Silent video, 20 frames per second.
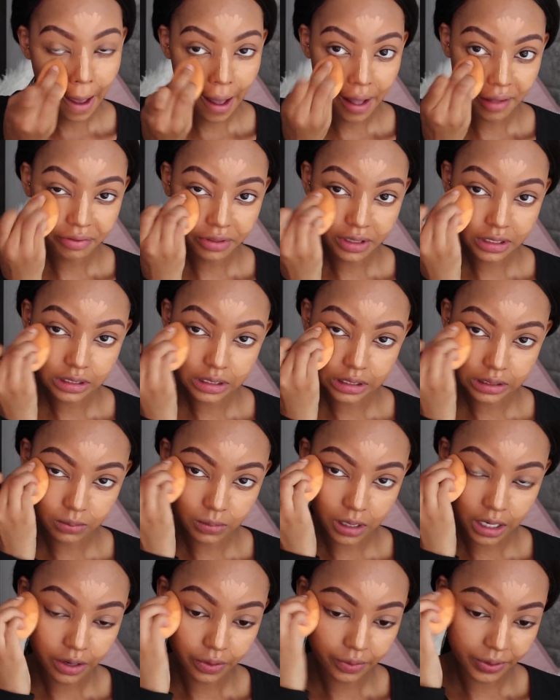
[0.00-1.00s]
and this is
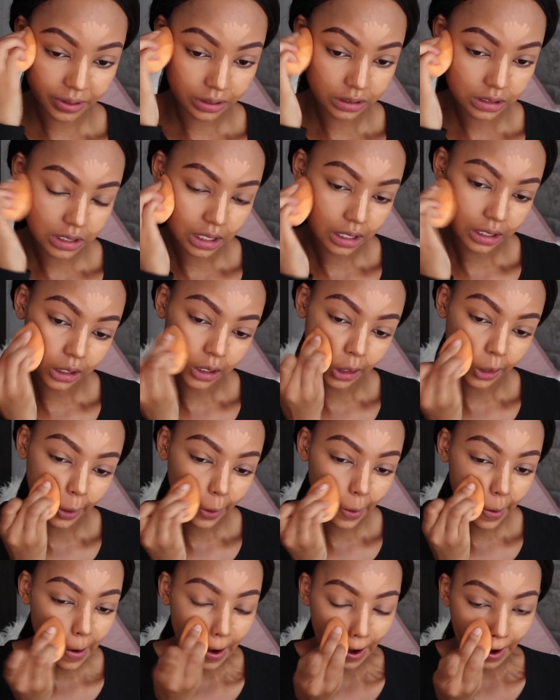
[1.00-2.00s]
my Real
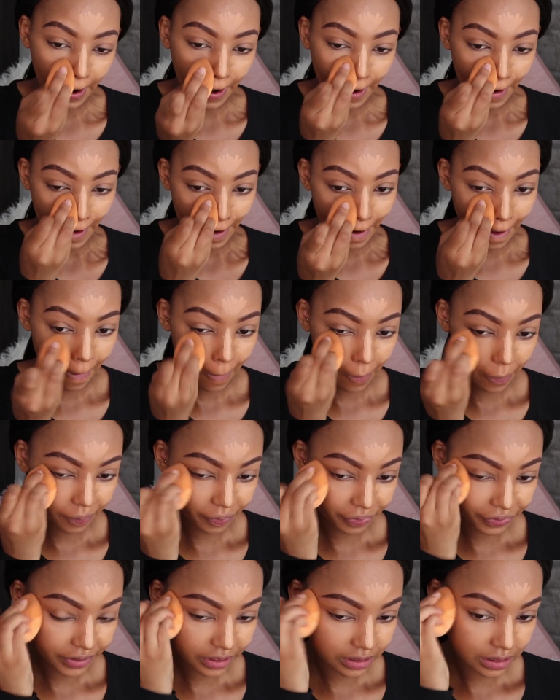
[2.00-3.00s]
Techniques
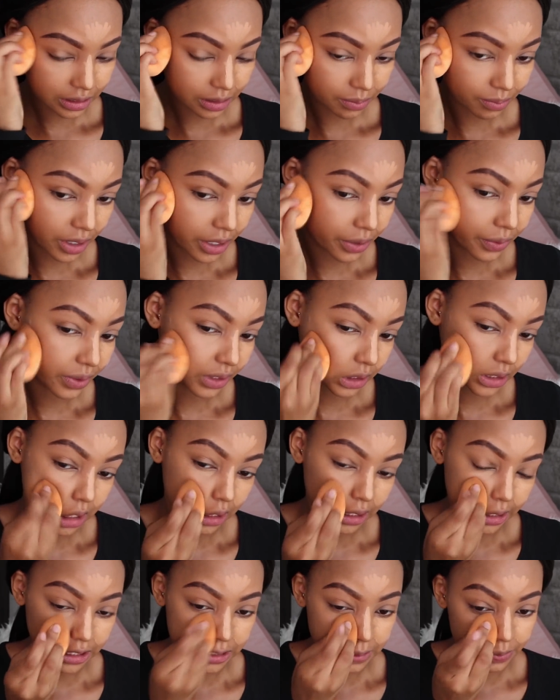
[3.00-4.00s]

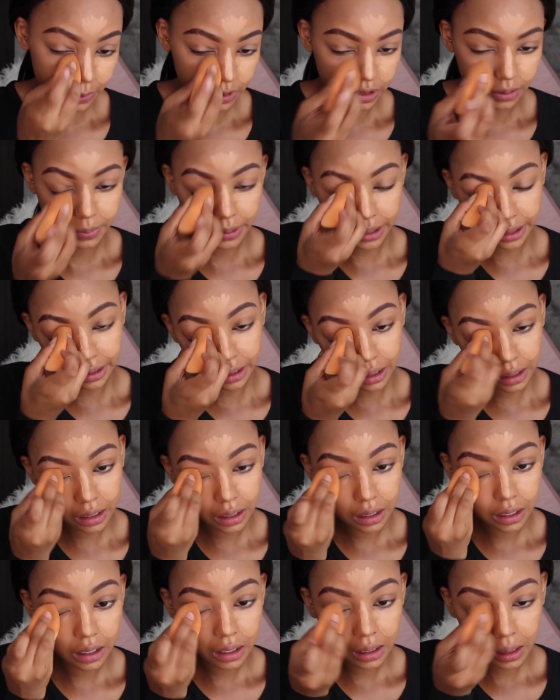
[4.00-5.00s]
beauty blender,
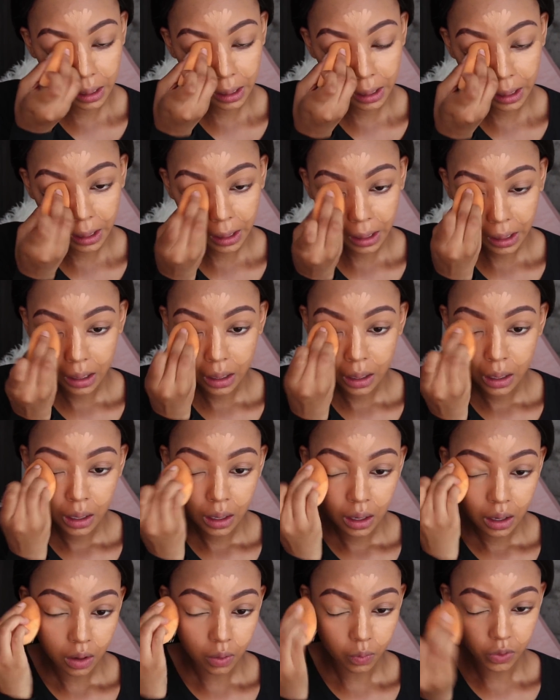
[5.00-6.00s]

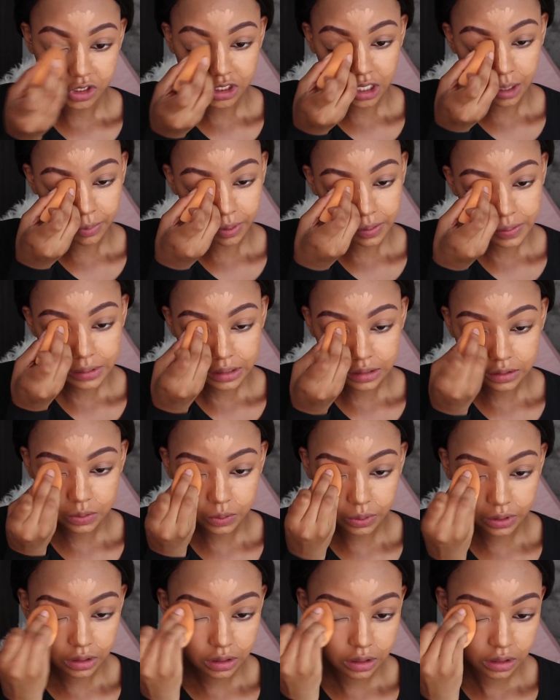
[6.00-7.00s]
which I'm
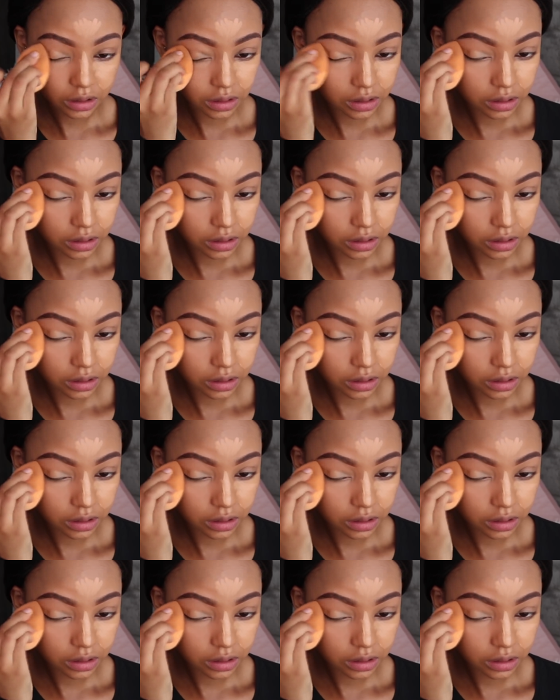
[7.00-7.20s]
obsessed with.